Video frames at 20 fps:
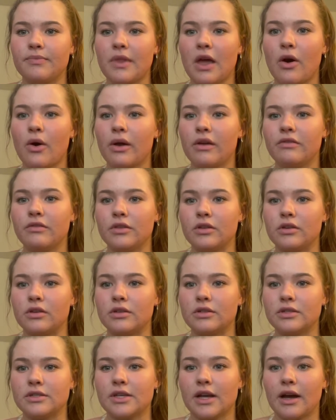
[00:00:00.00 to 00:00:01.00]
how I've
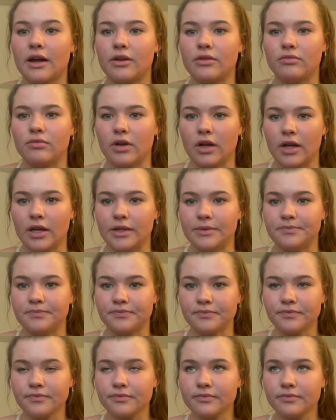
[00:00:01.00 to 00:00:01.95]
learned how to run